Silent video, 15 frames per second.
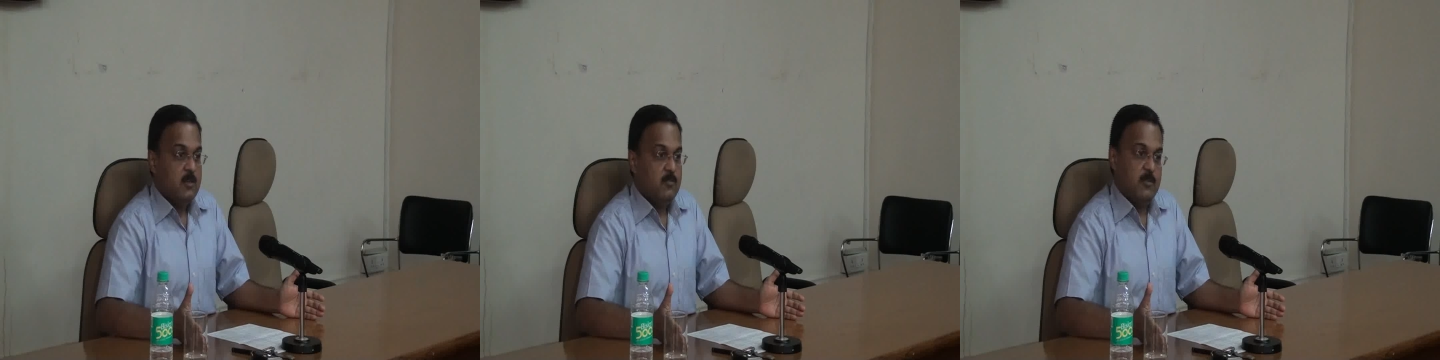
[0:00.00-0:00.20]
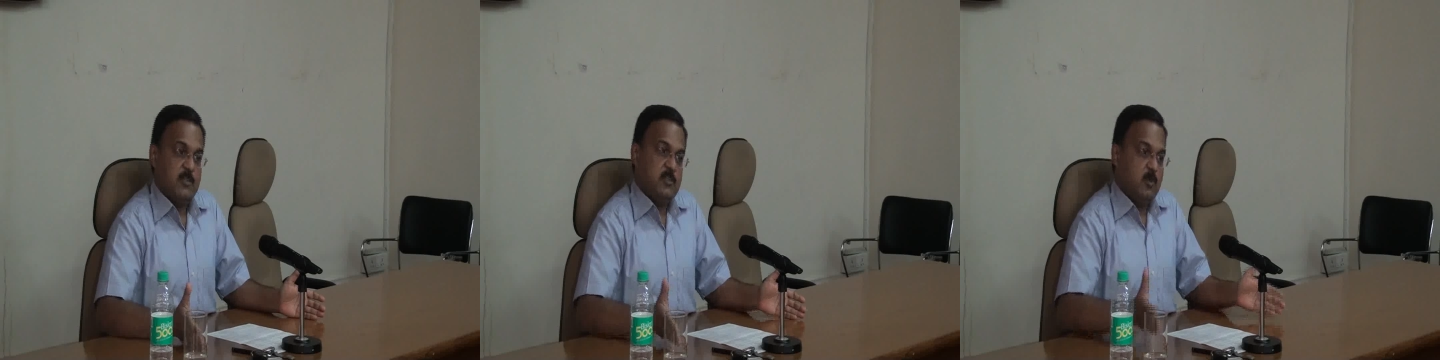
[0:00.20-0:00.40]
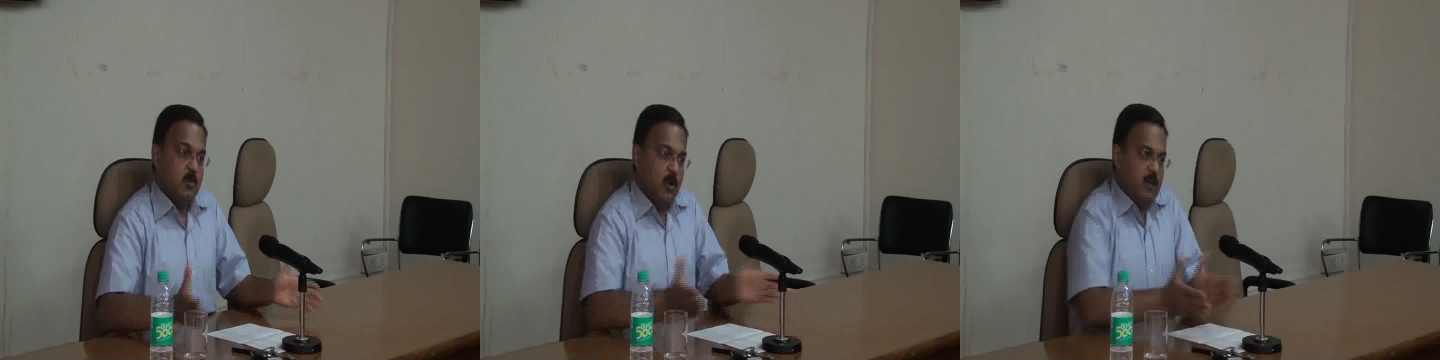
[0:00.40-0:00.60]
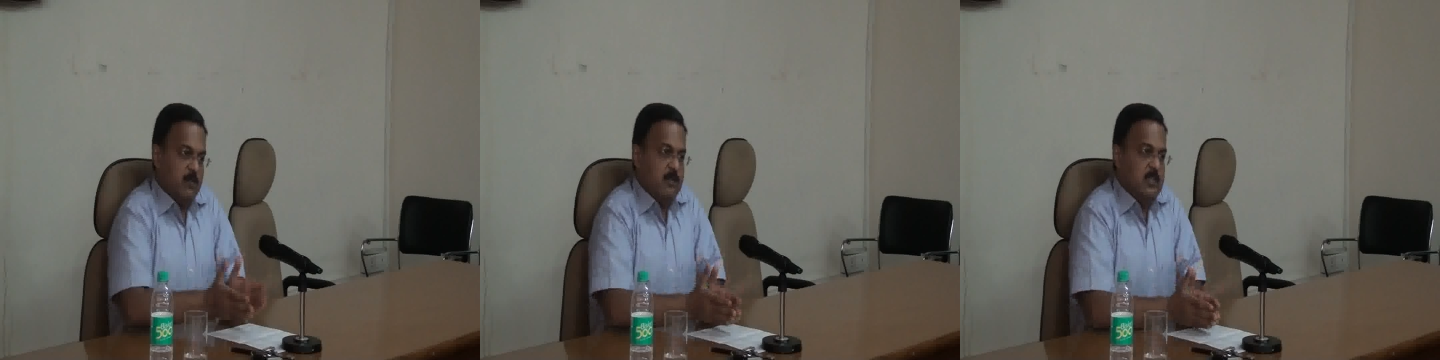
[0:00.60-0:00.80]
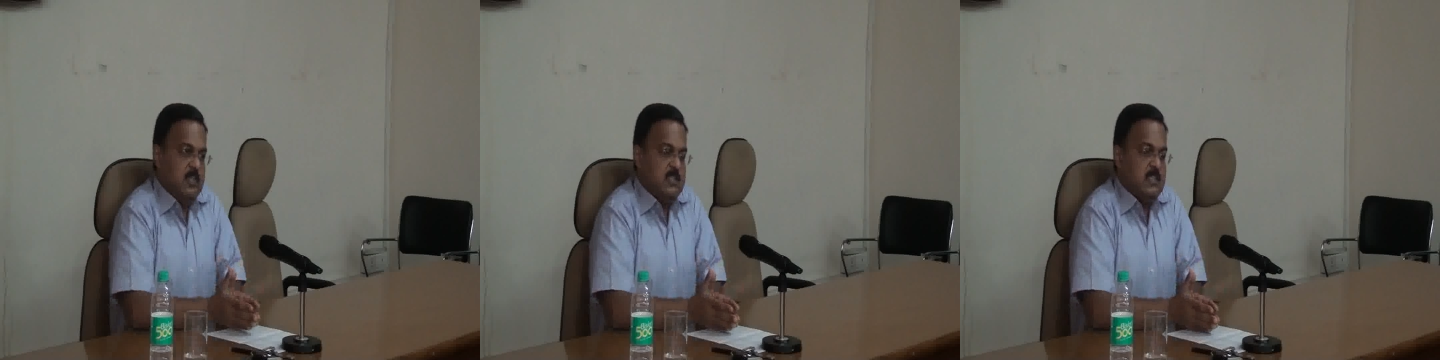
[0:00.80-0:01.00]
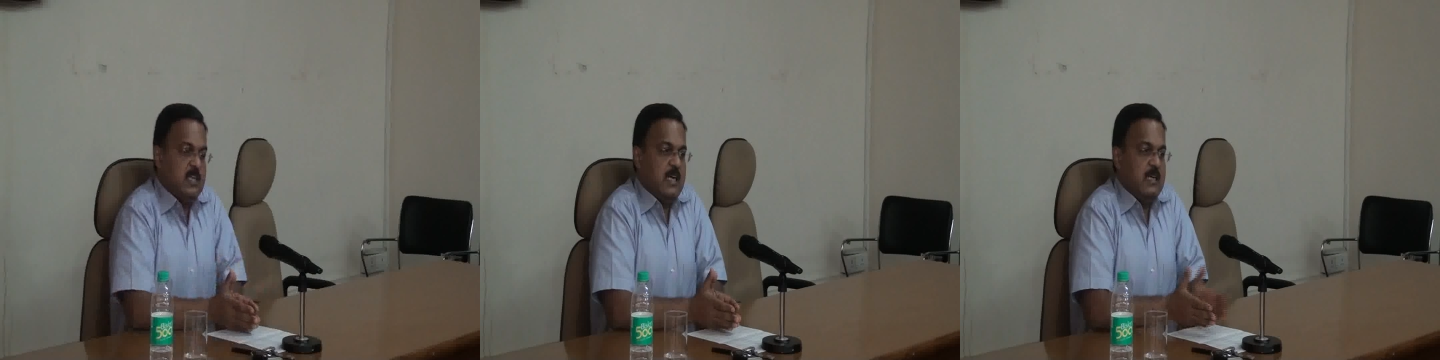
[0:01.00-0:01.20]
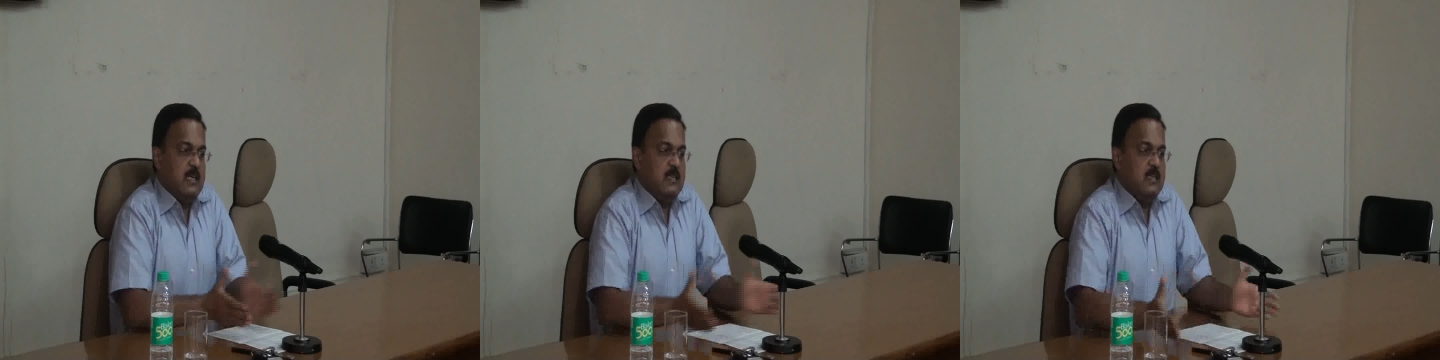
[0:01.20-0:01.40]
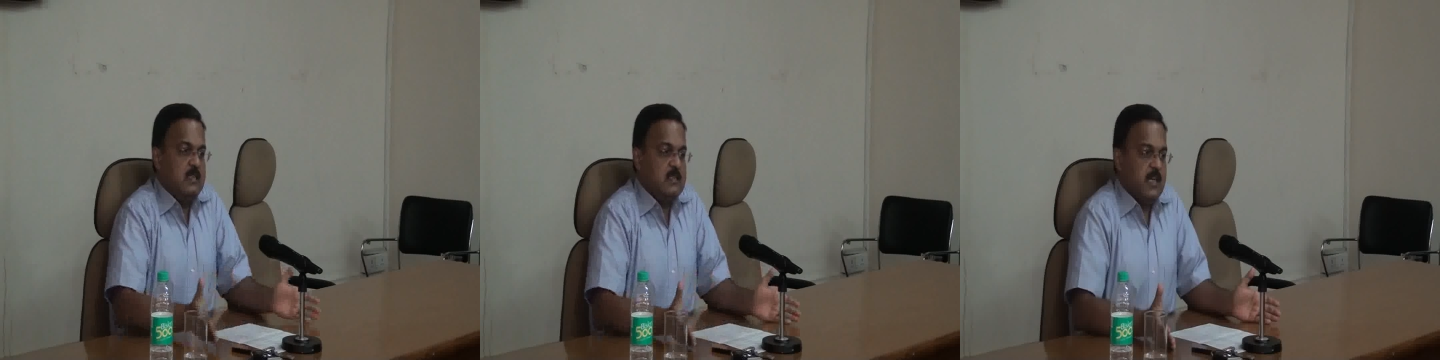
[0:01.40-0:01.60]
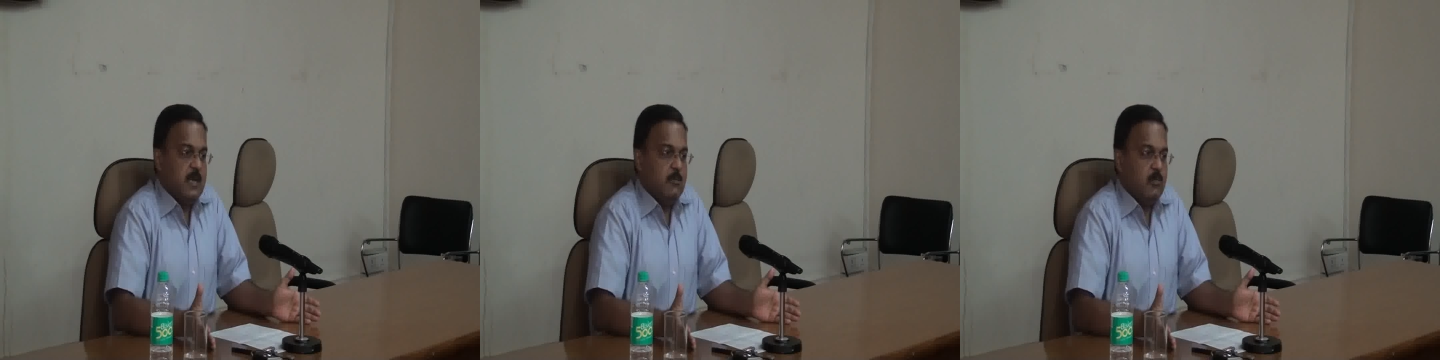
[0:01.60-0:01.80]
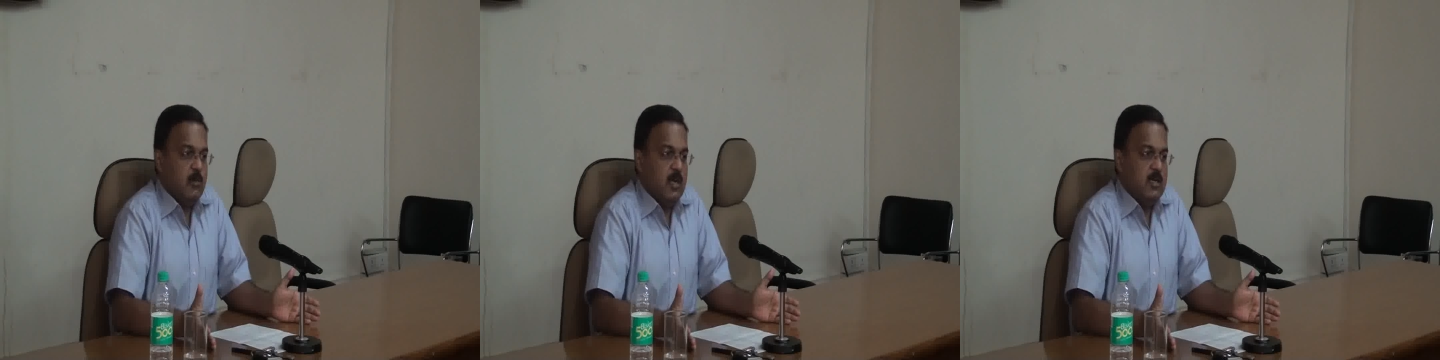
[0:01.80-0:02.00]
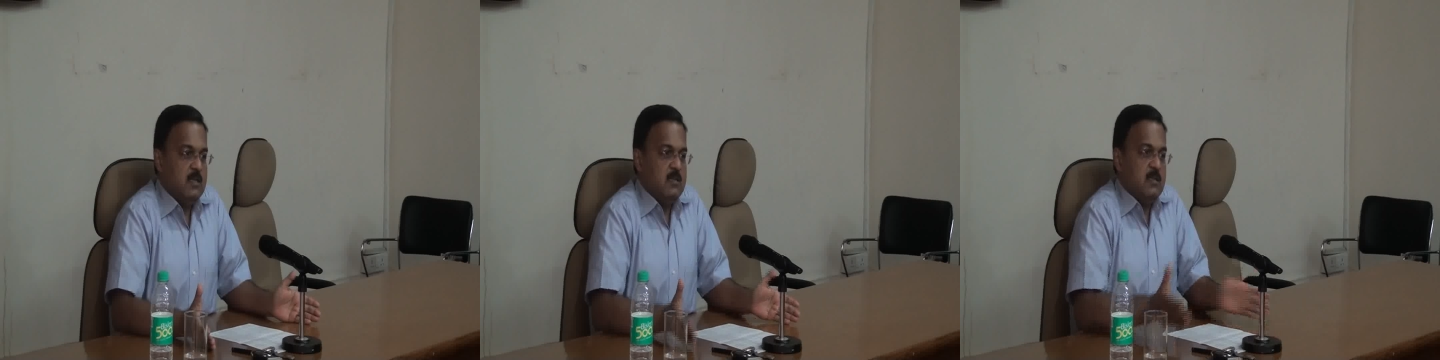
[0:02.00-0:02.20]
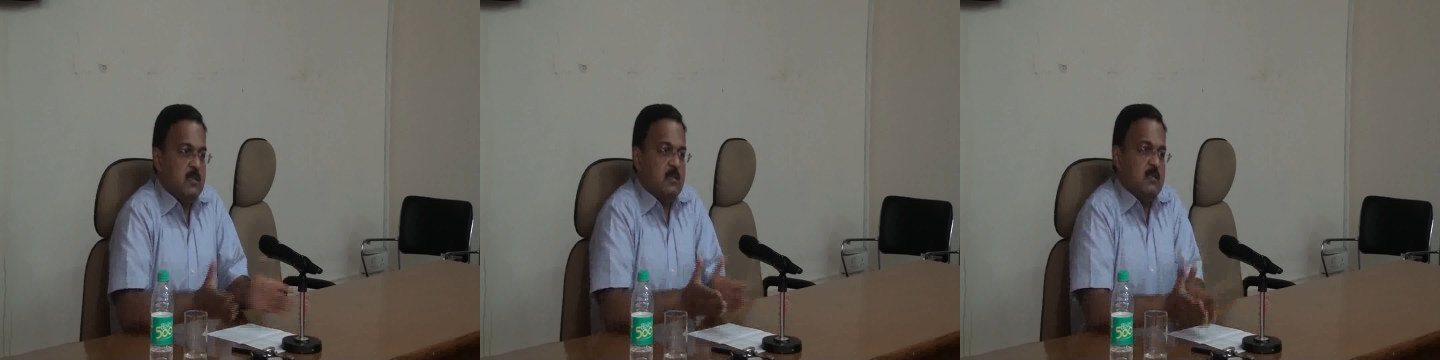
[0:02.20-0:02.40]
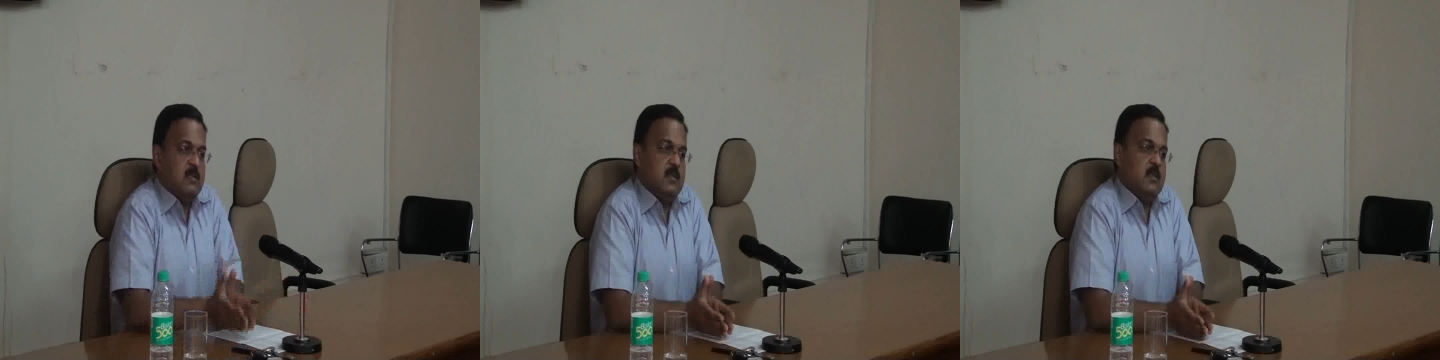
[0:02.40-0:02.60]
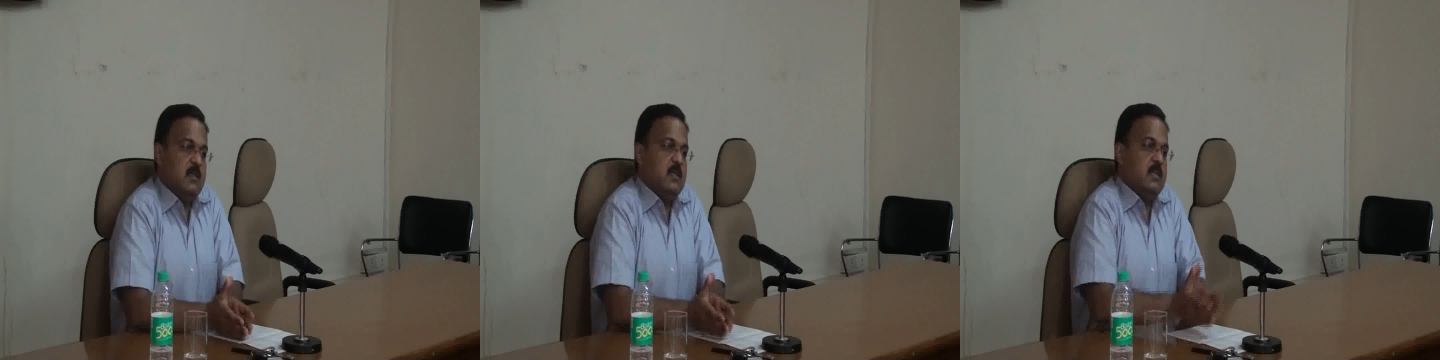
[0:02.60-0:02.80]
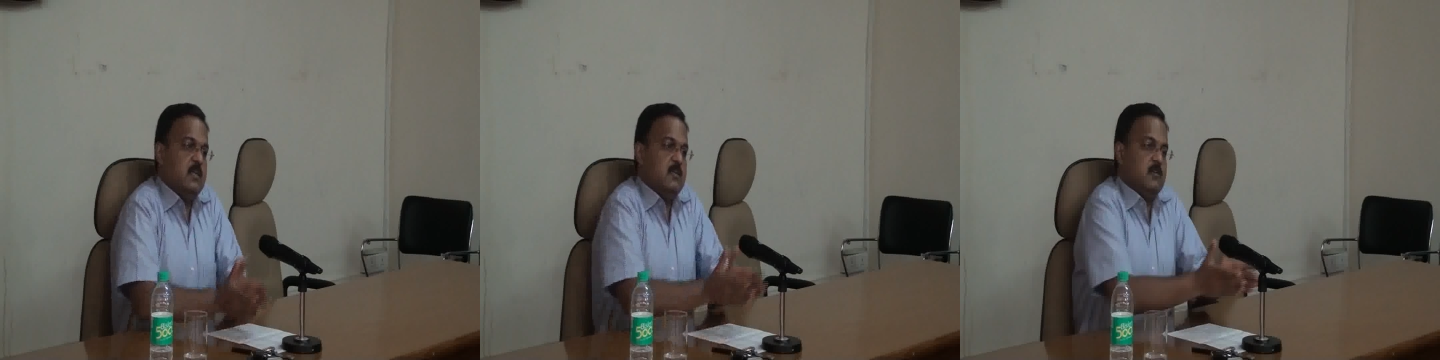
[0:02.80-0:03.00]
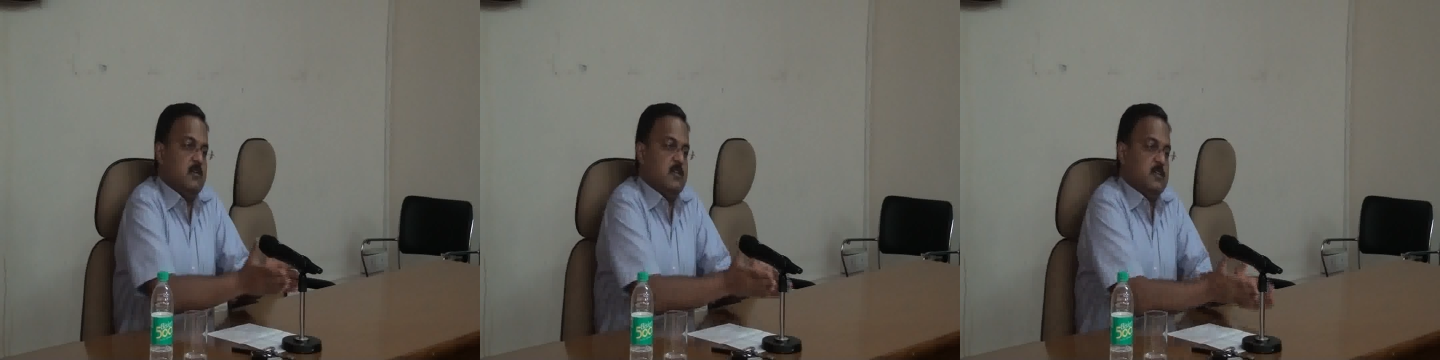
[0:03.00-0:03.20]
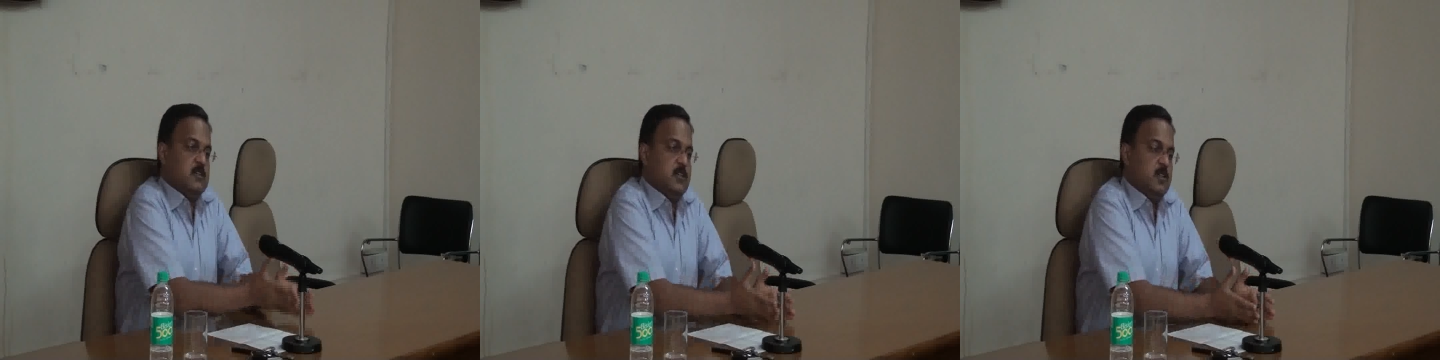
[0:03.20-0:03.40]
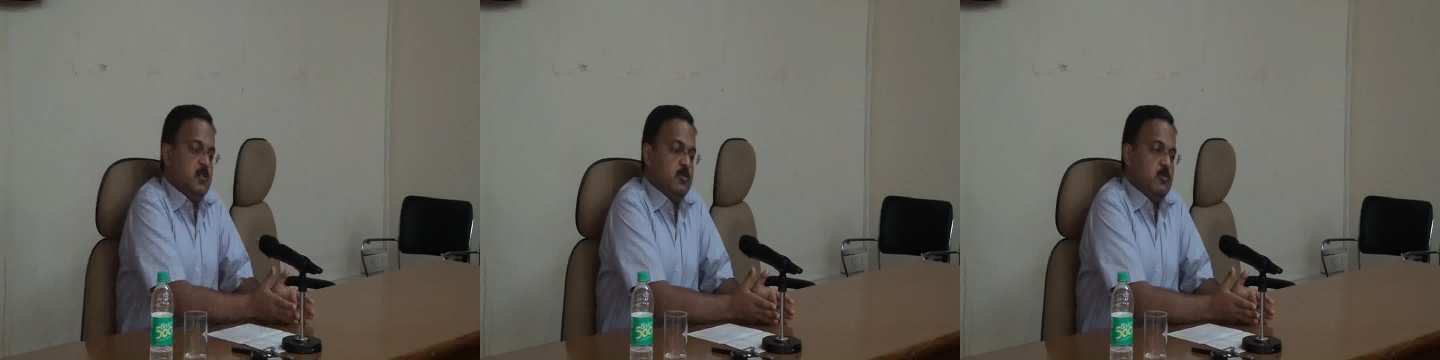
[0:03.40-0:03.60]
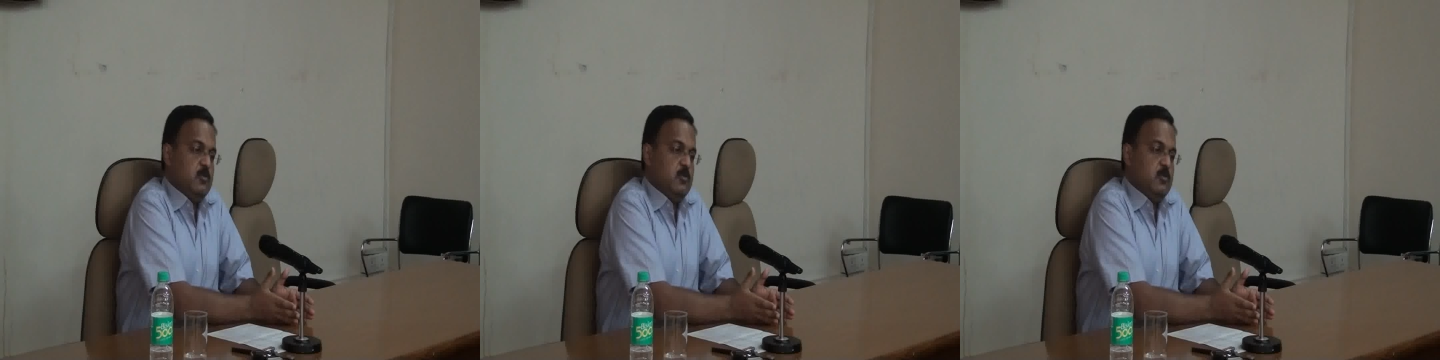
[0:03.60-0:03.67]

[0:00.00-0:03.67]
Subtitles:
which, notwithstanding the same bullet, it converts into